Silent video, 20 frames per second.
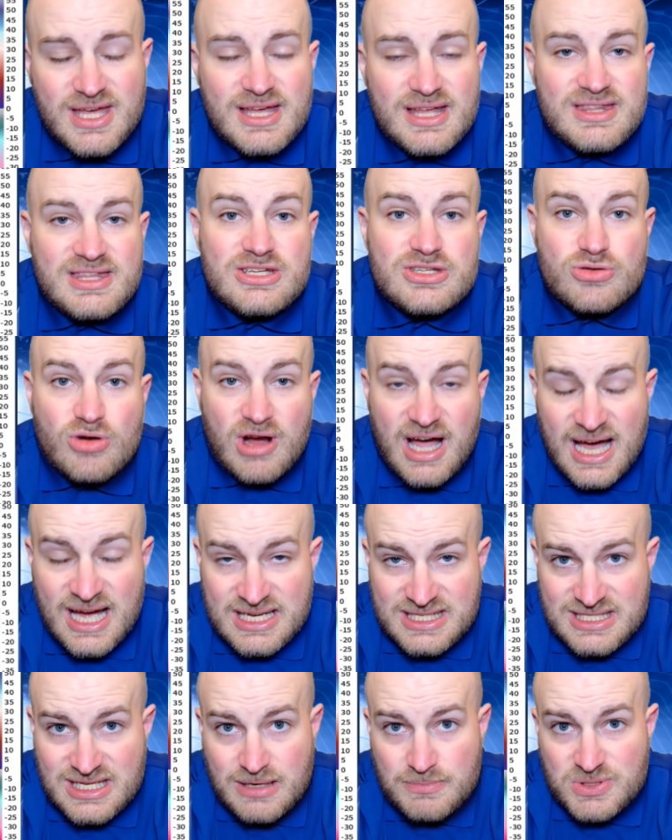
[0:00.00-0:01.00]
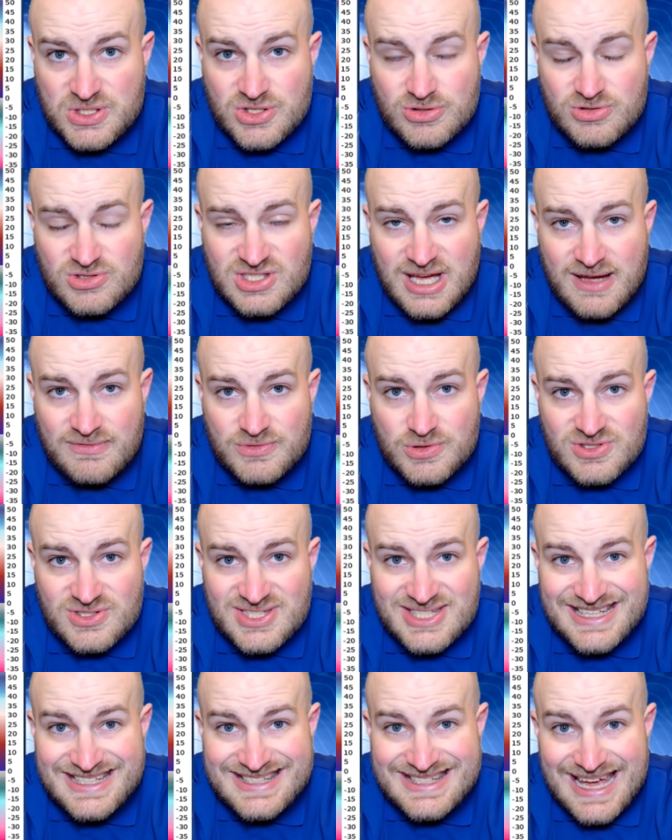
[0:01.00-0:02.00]
These are high temperatures after
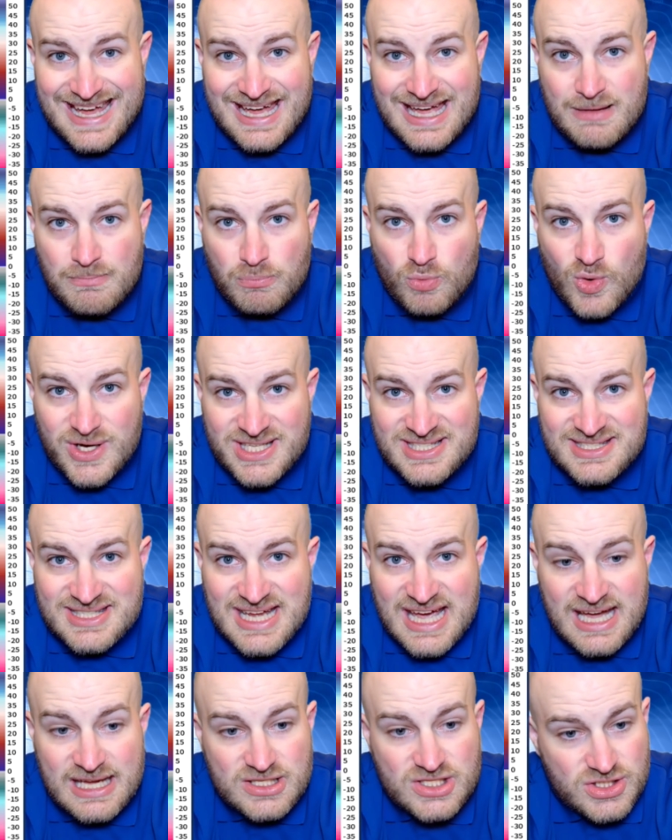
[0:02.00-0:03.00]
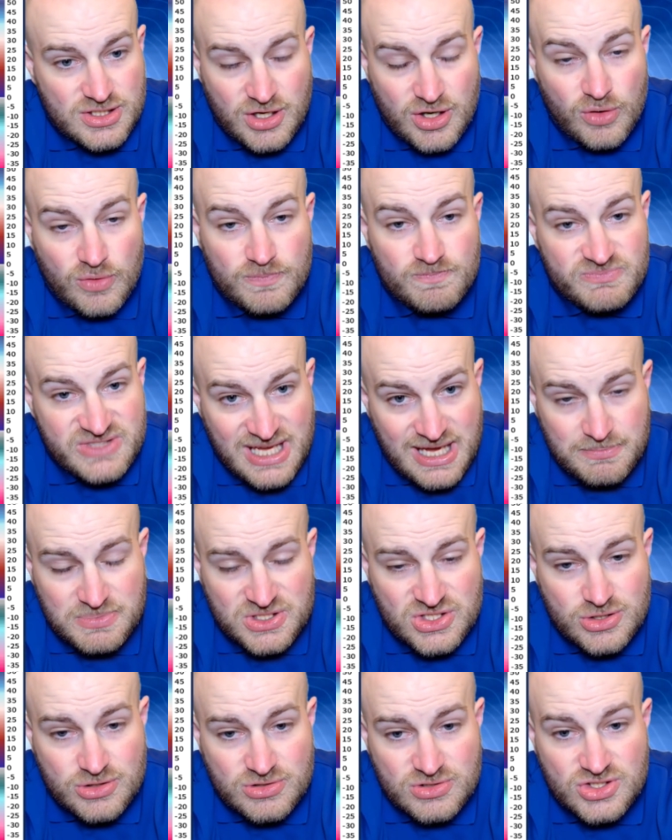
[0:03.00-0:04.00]
6 a.m. Wednesday, so
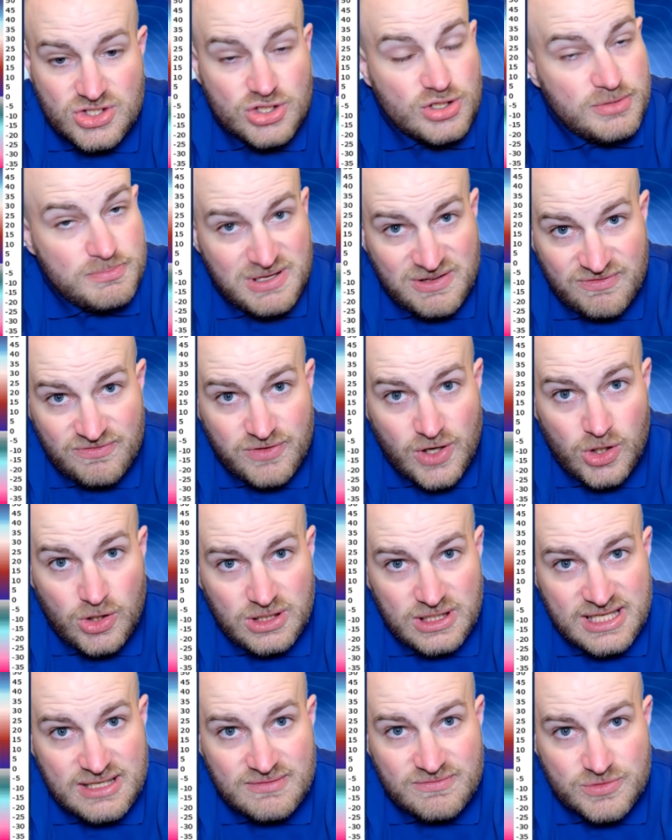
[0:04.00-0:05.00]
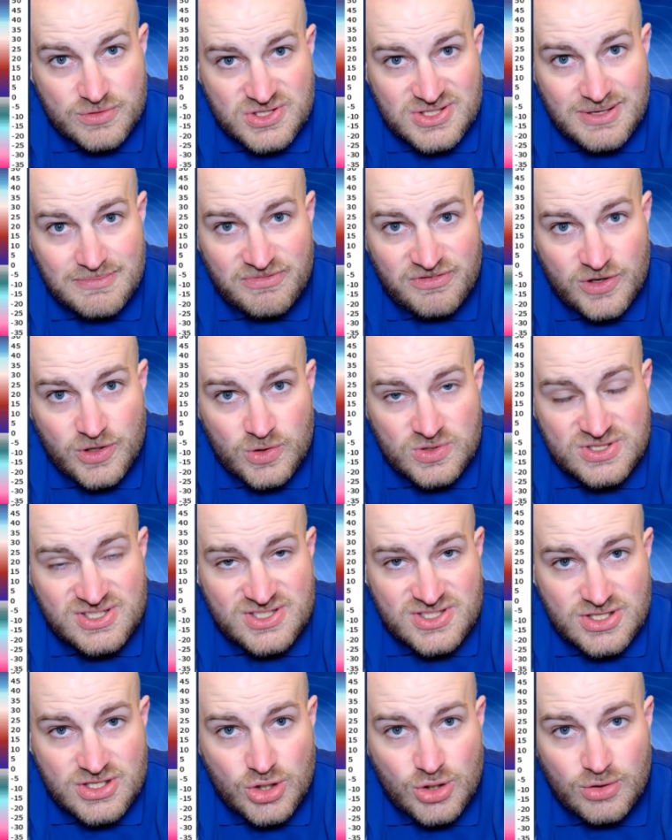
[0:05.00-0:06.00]
temperatures could be falling for some folks as
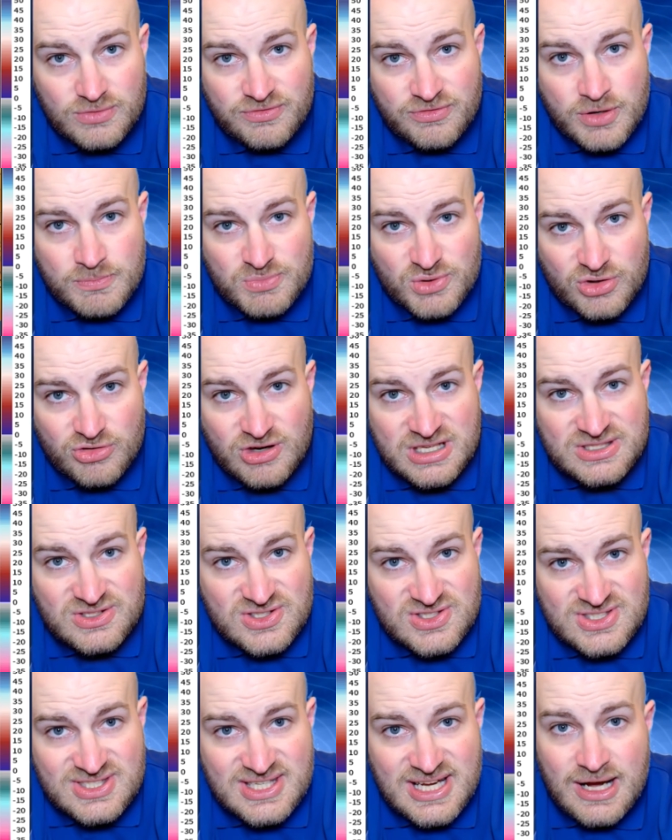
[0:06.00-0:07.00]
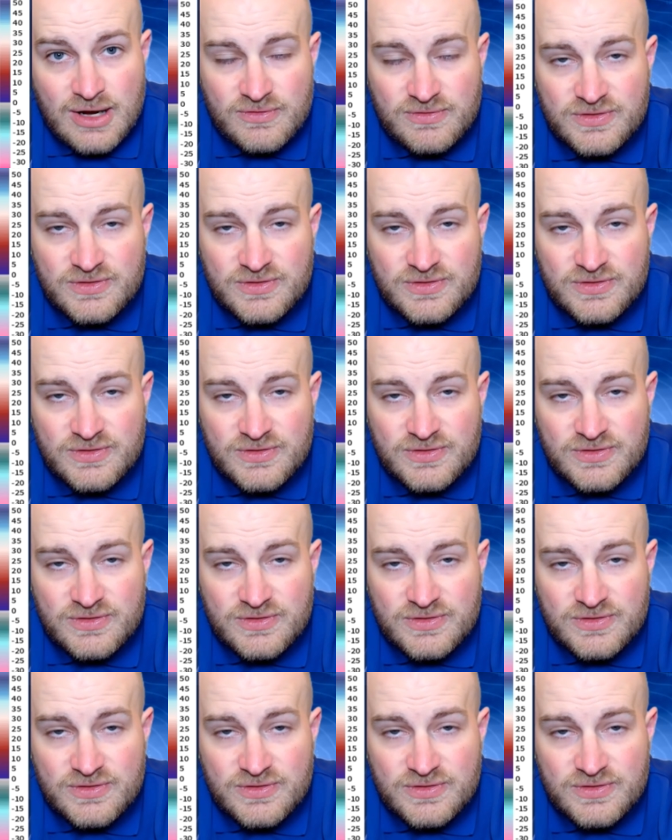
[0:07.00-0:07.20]
the cold front progresses south